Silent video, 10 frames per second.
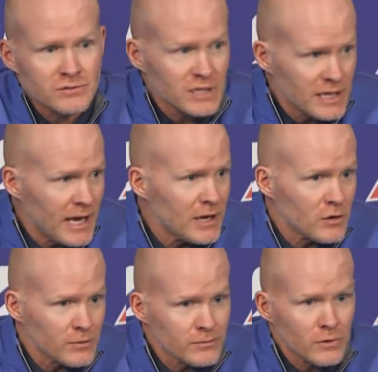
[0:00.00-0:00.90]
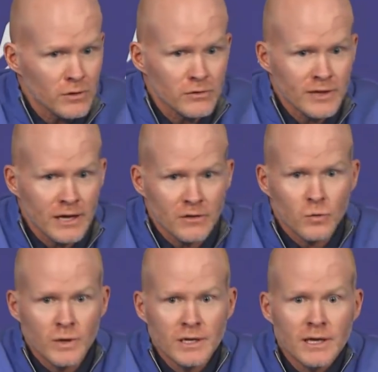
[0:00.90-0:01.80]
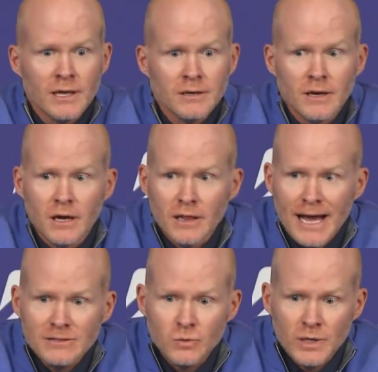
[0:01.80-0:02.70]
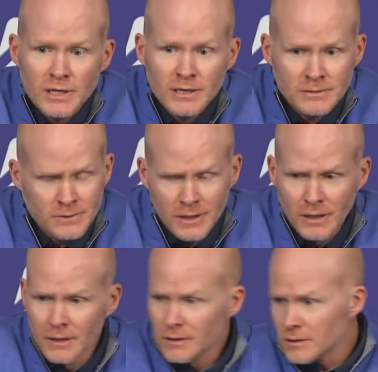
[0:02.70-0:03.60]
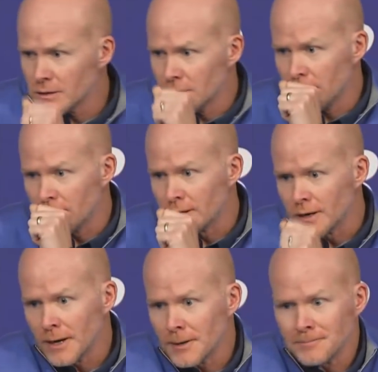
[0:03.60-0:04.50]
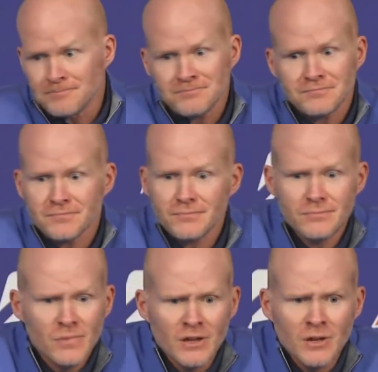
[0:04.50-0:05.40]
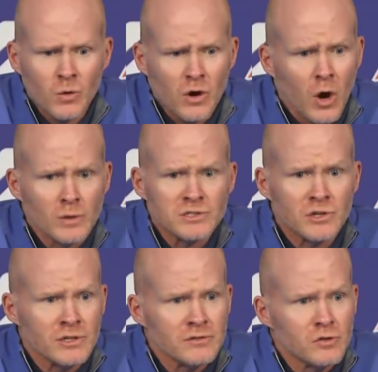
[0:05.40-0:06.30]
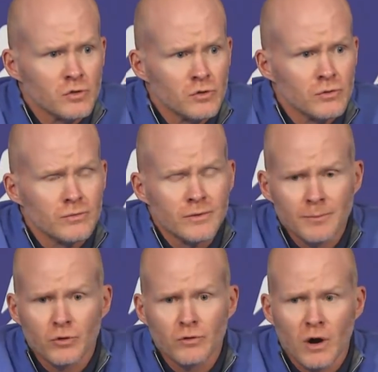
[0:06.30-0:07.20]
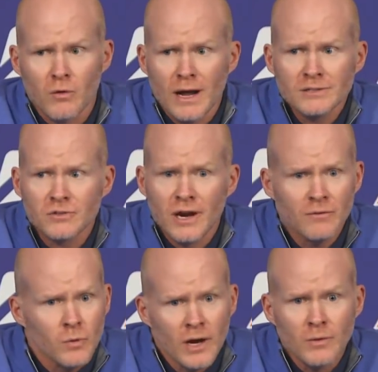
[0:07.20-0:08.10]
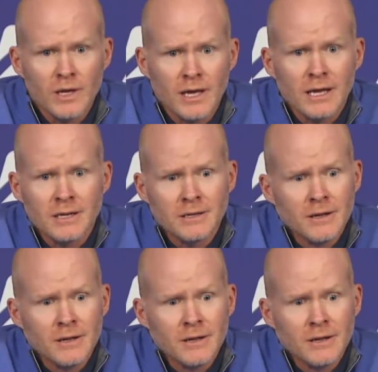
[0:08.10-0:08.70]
today or the end of the weekend last week. And, you know, we're always looking to improve our roster every way we can.